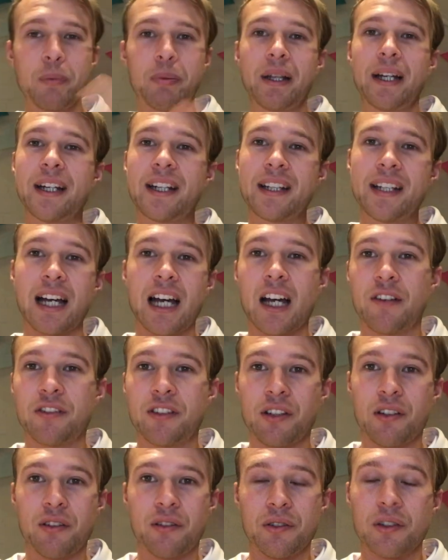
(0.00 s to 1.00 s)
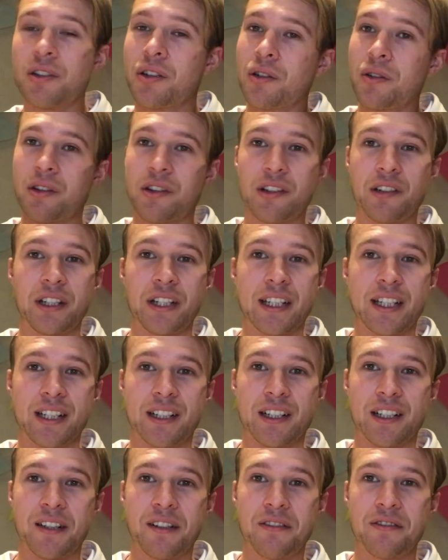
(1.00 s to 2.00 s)
We played in the afternoon, 2:30
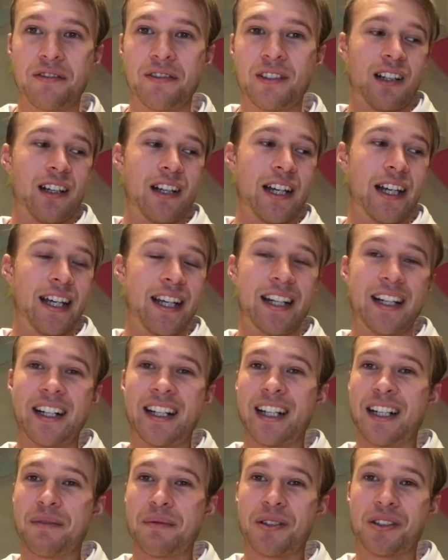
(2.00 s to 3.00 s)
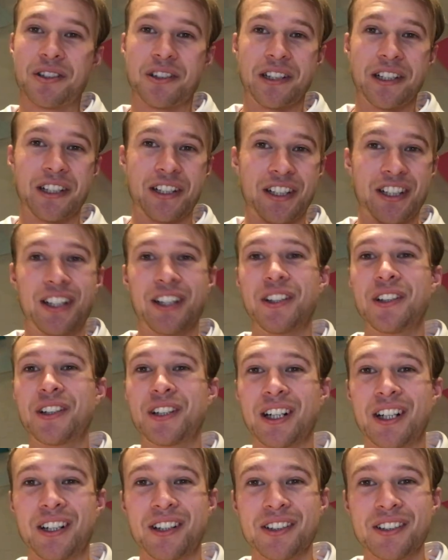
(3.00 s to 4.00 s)
kickoff. I ended up scoring 2
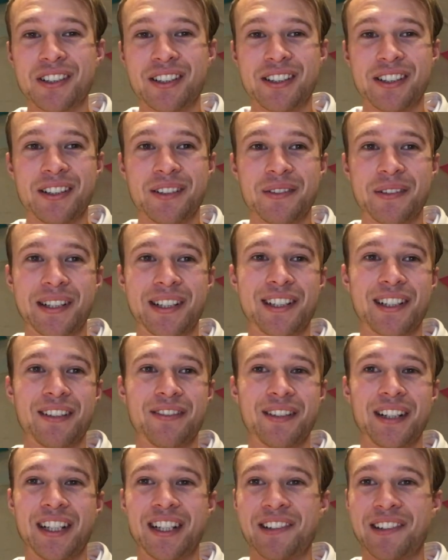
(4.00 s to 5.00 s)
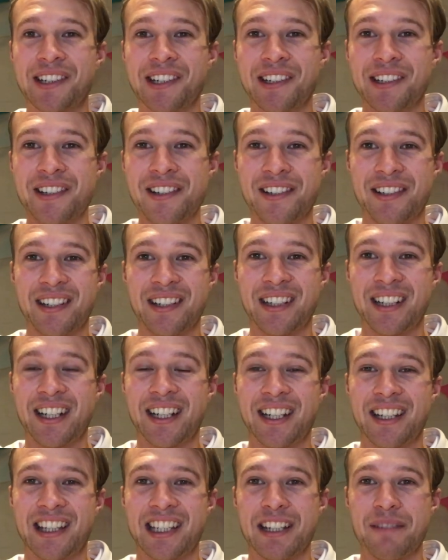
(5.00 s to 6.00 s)
goals, which if anyone knows
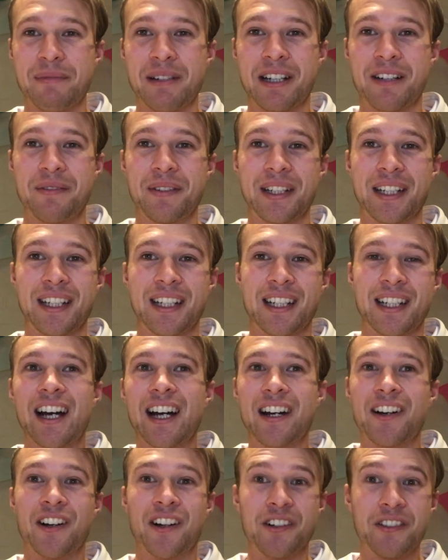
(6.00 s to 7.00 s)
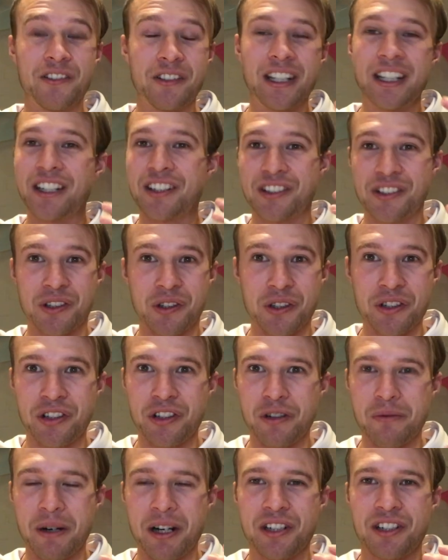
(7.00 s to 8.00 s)
anything about me, I don't really score
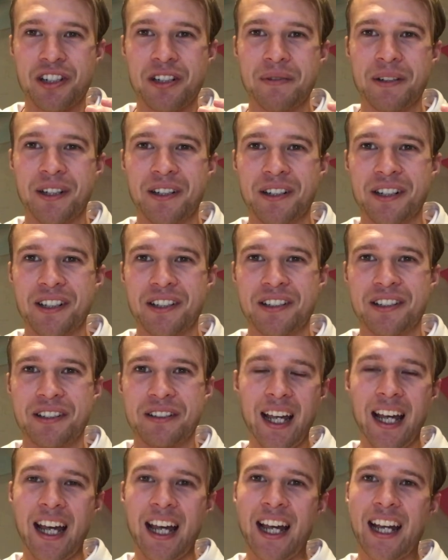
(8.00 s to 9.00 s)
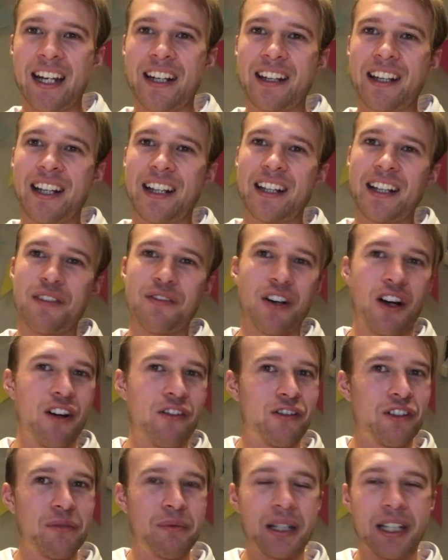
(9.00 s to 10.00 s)
so much, to be honest. And then they've
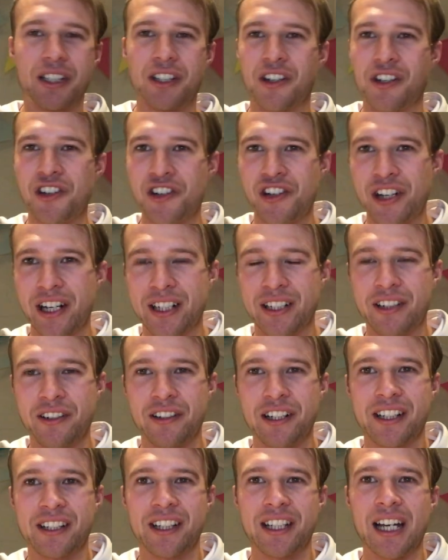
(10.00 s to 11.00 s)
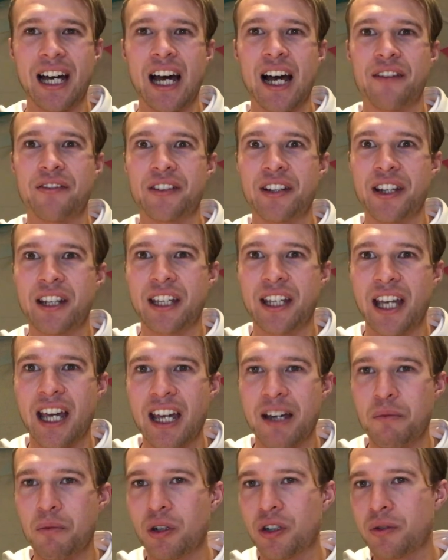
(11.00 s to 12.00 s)
offered me a contract directly after the
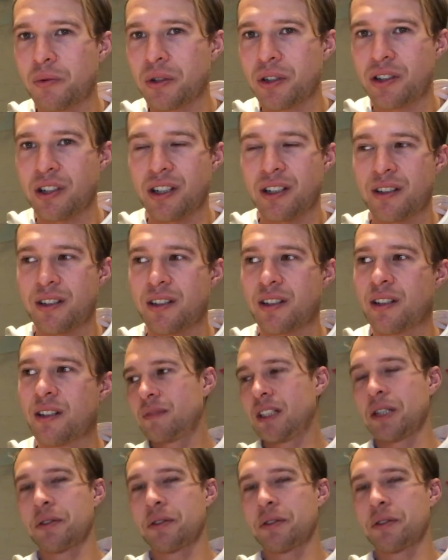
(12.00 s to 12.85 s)
game, which was just,